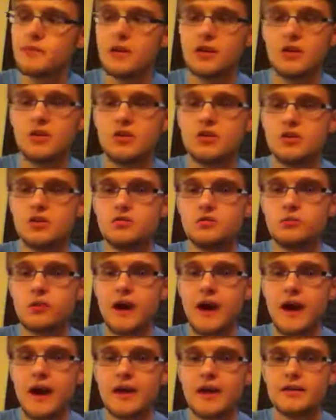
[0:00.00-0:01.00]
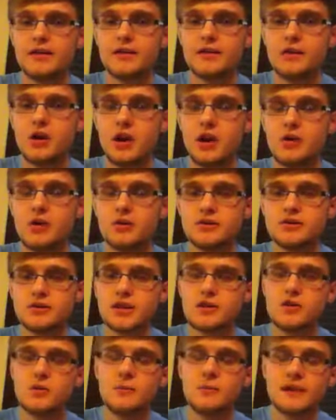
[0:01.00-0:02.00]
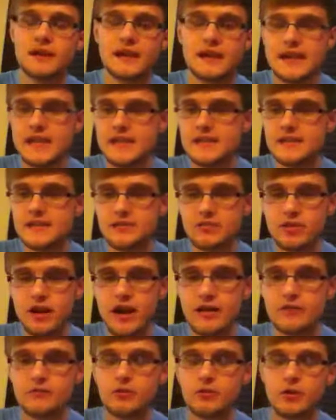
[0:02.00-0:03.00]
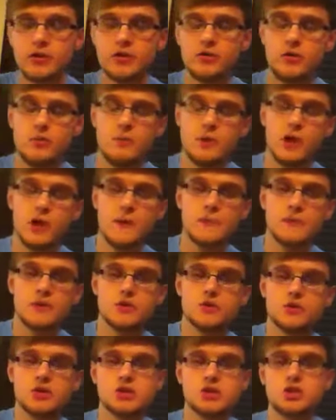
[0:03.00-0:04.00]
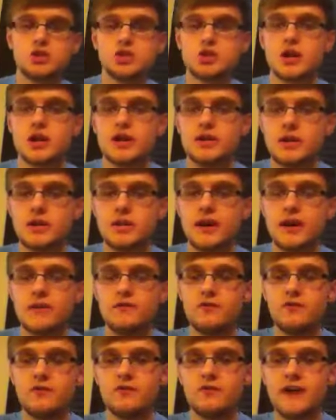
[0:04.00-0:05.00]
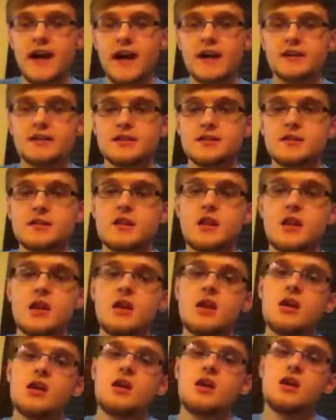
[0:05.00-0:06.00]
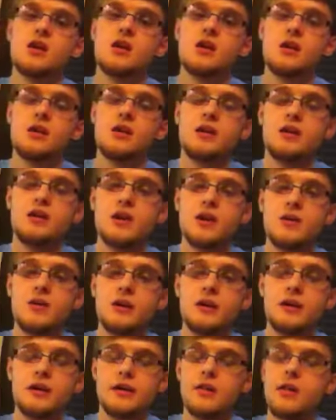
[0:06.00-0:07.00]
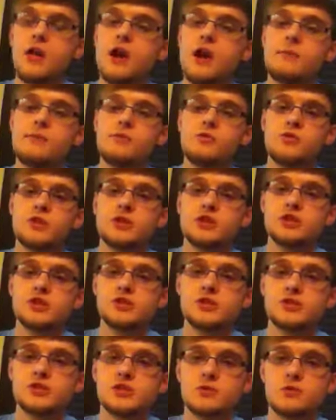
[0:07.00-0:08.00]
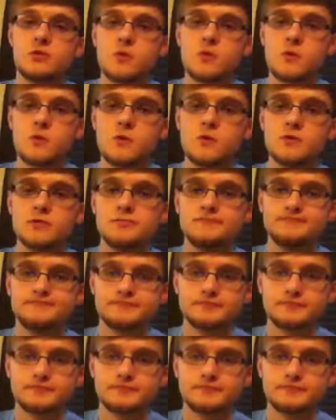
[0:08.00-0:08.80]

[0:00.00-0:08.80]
a good ride. You know, it's not going to be an easy ride when you become a Christian. I know that for a fact, and you know, a, a lot of Christians in the world.